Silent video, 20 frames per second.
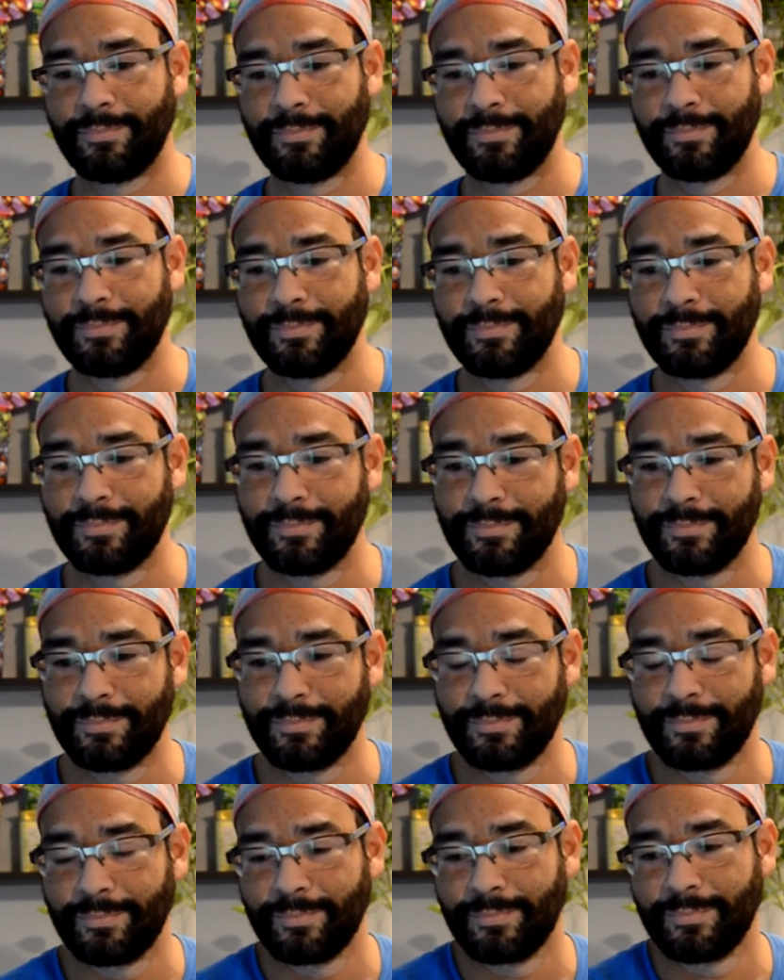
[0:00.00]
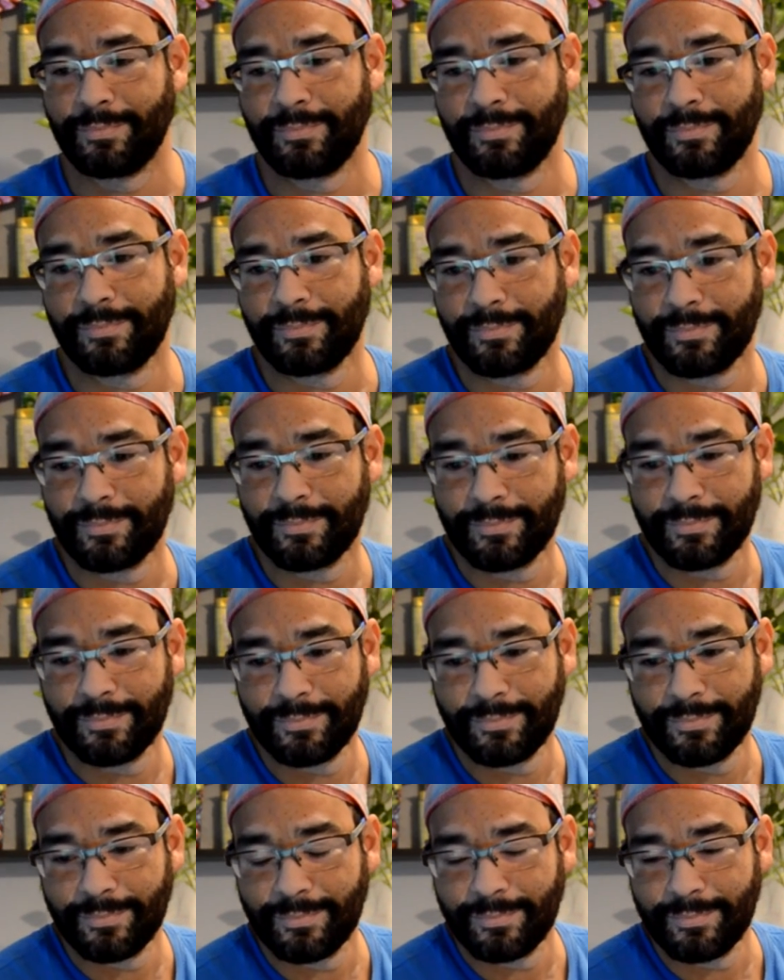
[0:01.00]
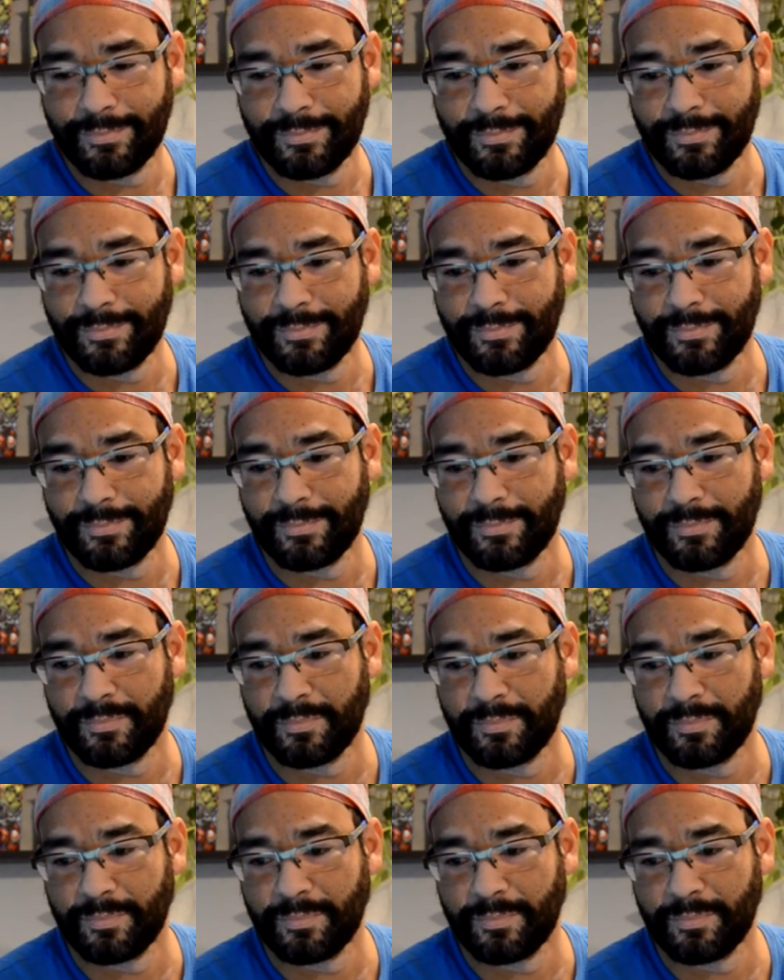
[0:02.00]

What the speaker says: Nothing is said.